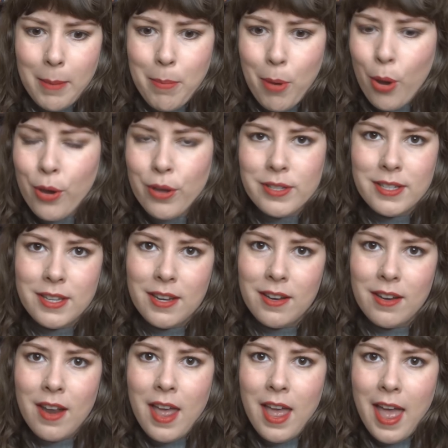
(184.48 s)
a
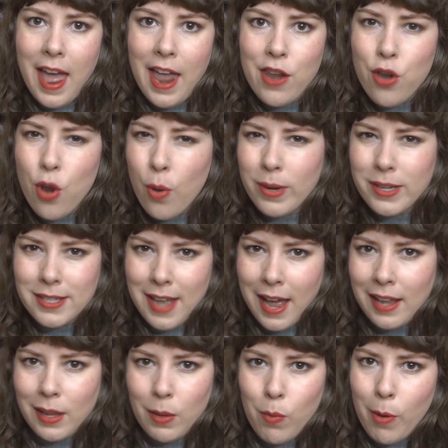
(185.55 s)
person and know
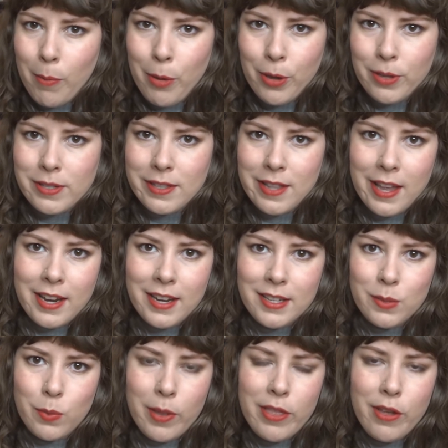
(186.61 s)
exactly what person that
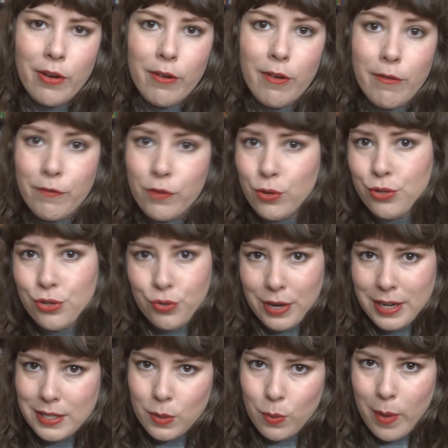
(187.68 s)
is when they're a few
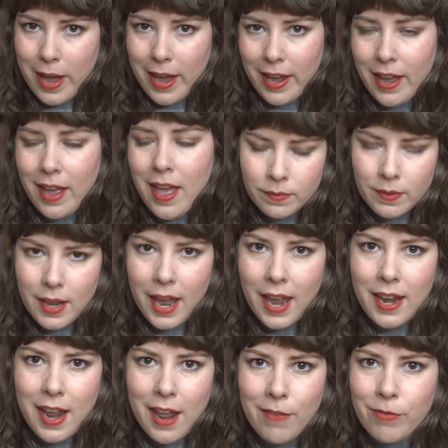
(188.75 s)
streets away.
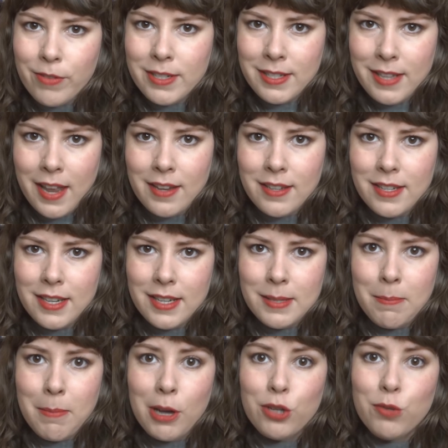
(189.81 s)
And every scent
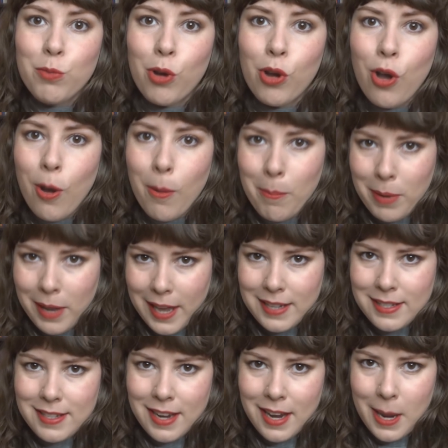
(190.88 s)
is much more
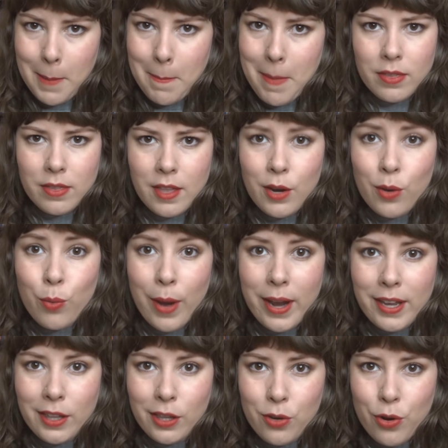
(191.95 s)
complex to him than a
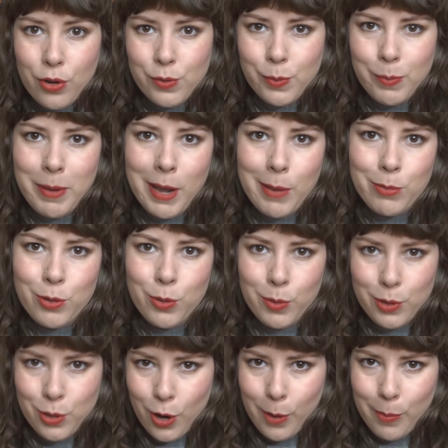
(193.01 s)
regular nose would be able to
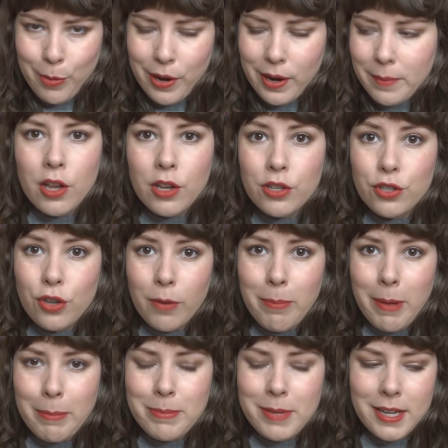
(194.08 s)
interpret.
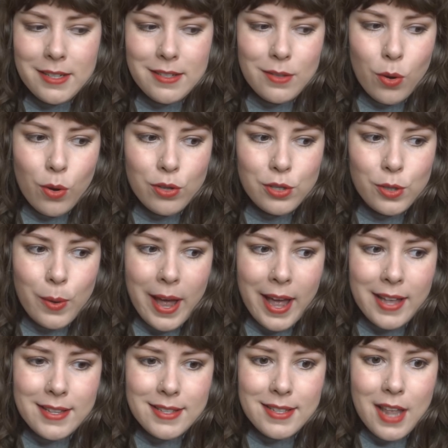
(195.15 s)
Jean-Baptiste also
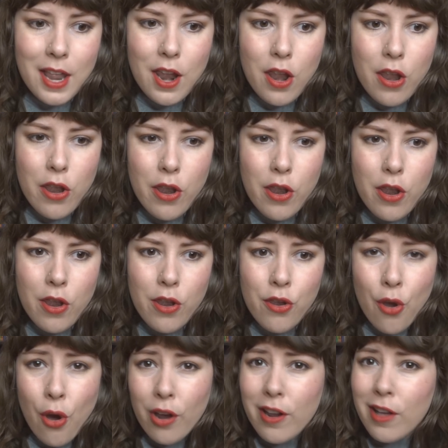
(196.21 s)
has
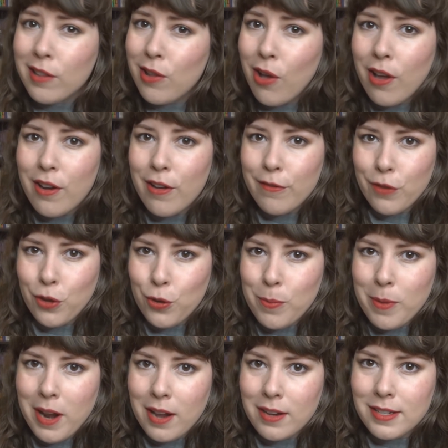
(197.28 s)
not a lot of
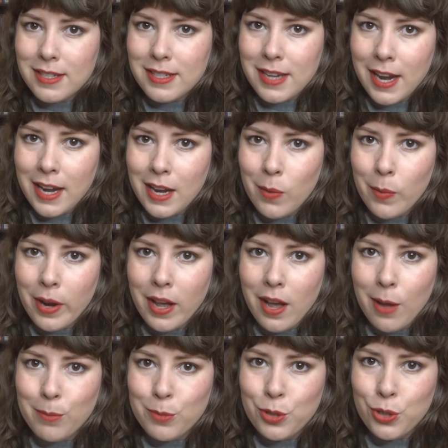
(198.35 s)
human understanding when it
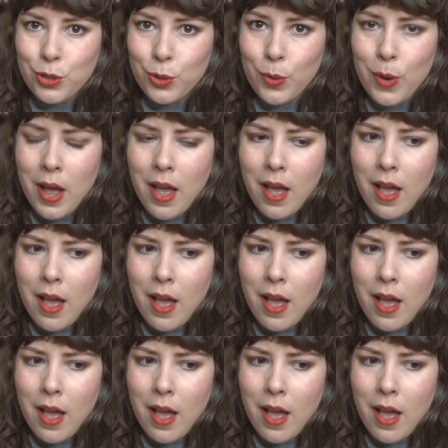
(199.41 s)
comes to